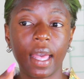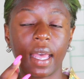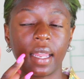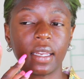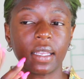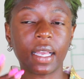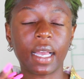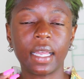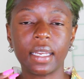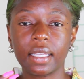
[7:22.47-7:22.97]
and
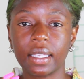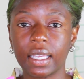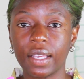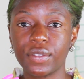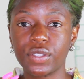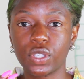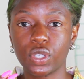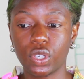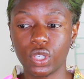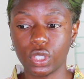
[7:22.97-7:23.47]
it kind of
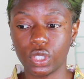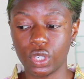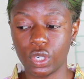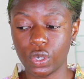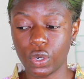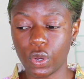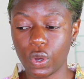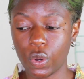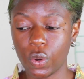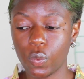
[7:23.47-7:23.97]
gives a good
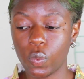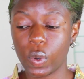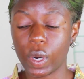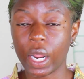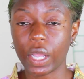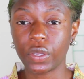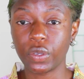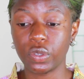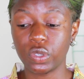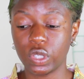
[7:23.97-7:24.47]
glow. What
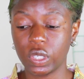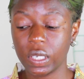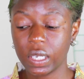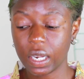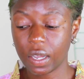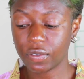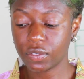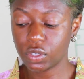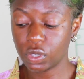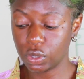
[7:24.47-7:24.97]
I usually
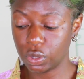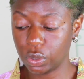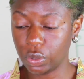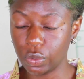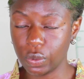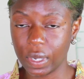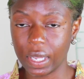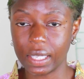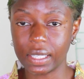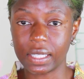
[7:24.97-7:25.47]
love to
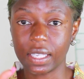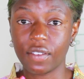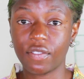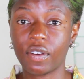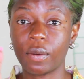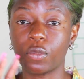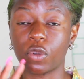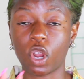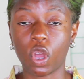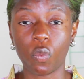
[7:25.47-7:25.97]
do is, if
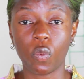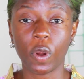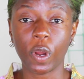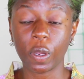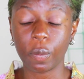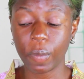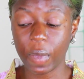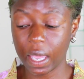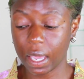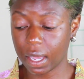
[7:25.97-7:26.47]
I'm not
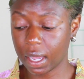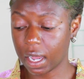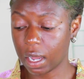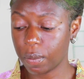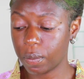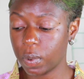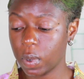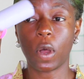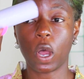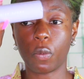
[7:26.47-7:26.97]
wearing
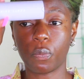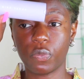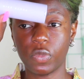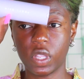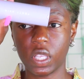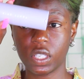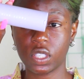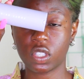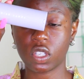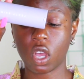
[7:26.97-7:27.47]
makeup, pop
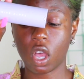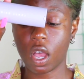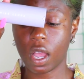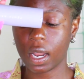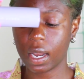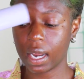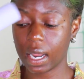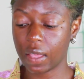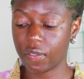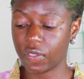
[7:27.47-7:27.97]
this
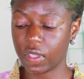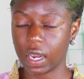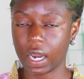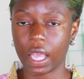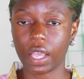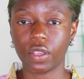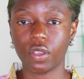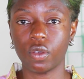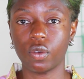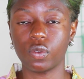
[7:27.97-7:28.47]
on, and then
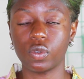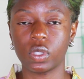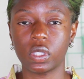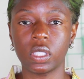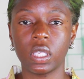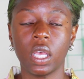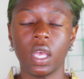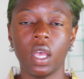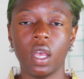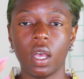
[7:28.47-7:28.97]
I
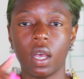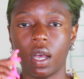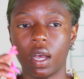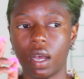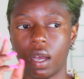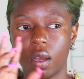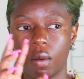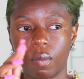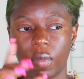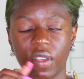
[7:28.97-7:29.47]
use
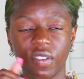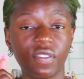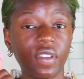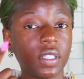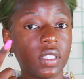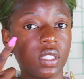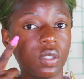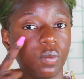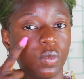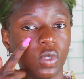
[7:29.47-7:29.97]
my
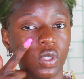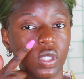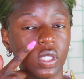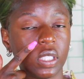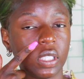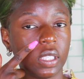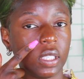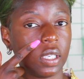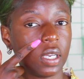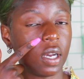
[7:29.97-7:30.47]
Fenty
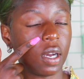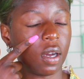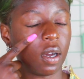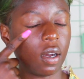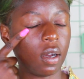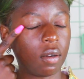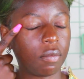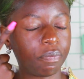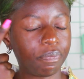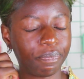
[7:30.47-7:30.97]
Beauty
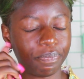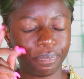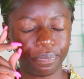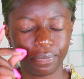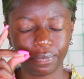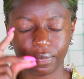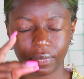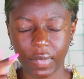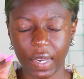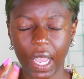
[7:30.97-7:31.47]

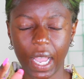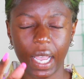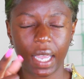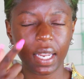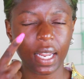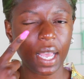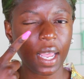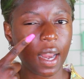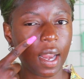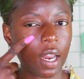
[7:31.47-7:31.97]

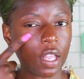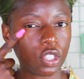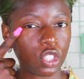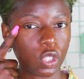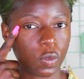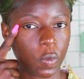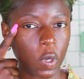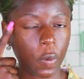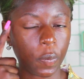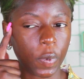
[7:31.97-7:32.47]
highlighter, and I
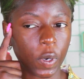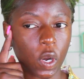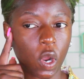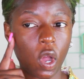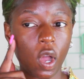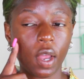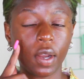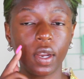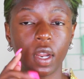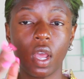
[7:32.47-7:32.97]
just pop it
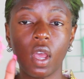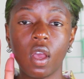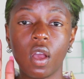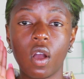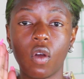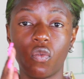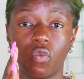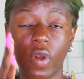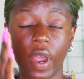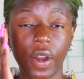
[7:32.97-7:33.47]
on
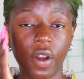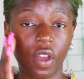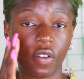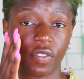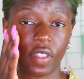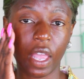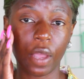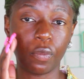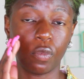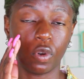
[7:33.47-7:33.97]
right
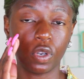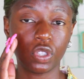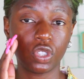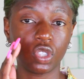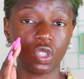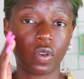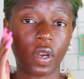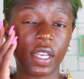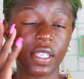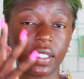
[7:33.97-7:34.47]
after I
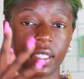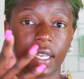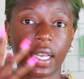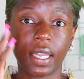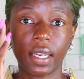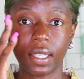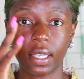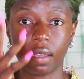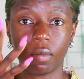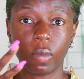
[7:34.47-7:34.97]
moisturize to
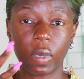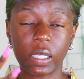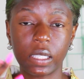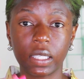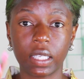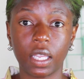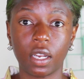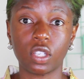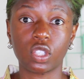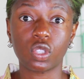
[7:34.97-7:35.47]
kind of give my
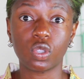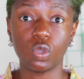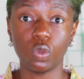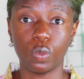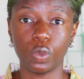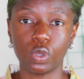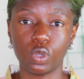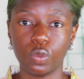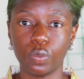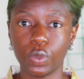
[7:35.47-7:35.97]
skin a
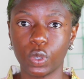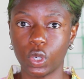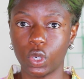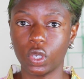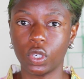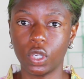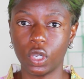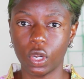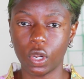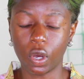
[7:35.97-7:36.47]
super
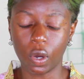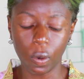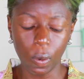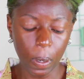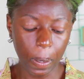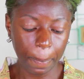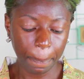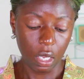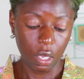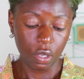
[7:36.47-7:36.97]
good
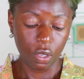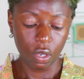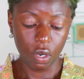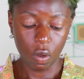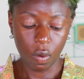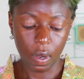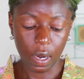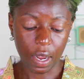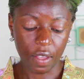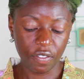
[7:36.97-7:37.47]
glow. You
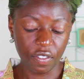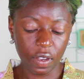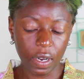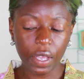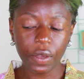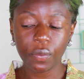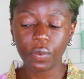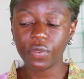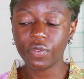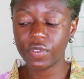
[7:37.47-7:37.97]
know what? I feel
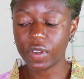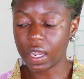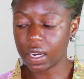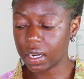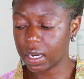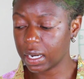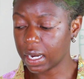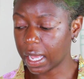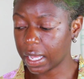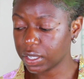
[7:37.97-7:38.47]
like we've done
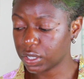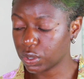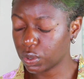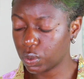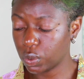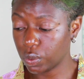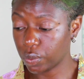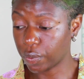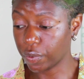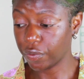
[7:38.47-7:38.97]
a nice
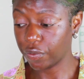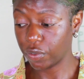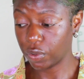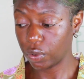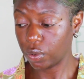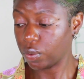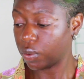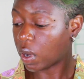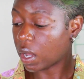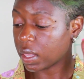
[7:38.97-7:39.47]
cool
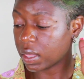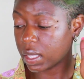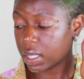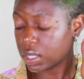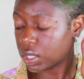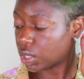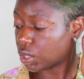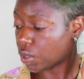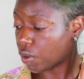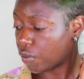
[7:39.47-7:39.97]
review on
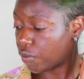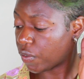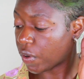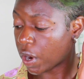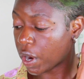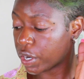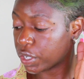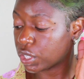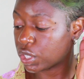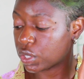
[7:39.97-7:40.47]
this so
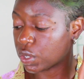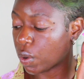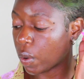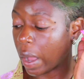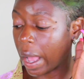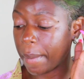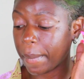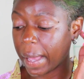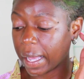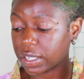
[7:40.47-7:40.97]
far, so
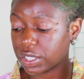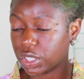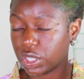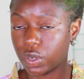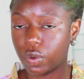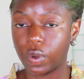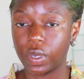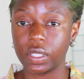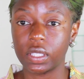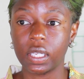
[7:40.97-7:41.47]
I'm
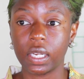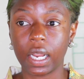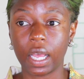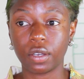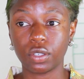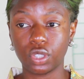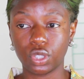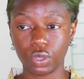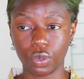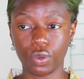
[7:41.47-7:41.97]
actually going to
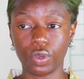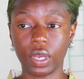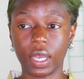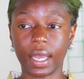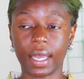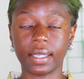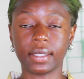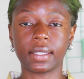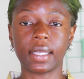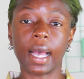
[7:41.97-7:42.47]
now show you
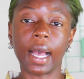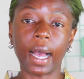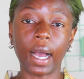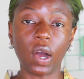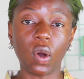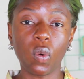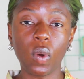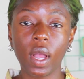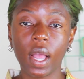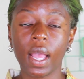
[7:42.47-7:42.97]
guys
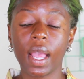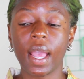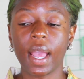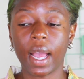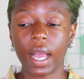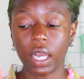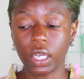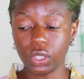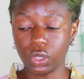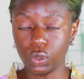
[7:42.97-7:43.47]
how
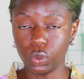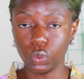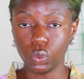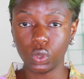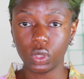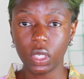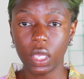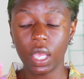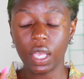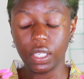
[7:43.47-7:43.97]
I
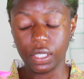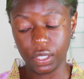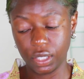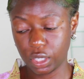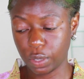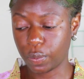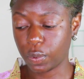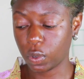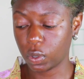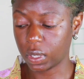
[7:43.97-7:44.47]
use
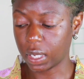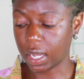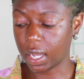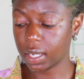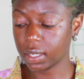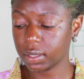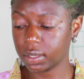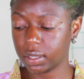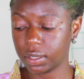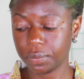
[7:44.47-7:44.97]
the
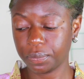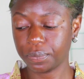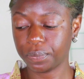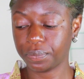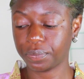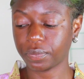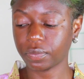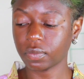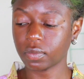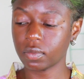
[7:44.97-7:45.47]
product.
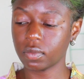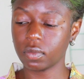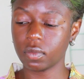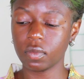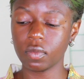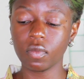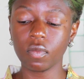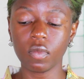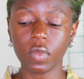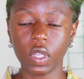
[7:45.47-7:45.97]

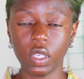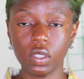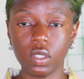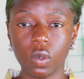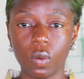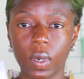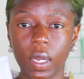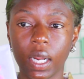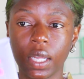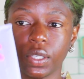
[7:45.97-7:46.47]

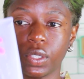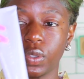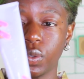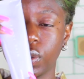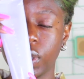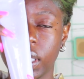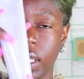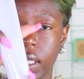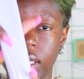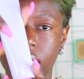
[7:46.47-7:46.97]
So what I
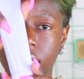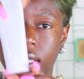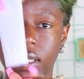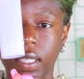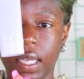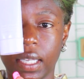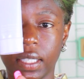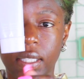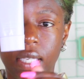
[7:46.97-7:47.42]
do is I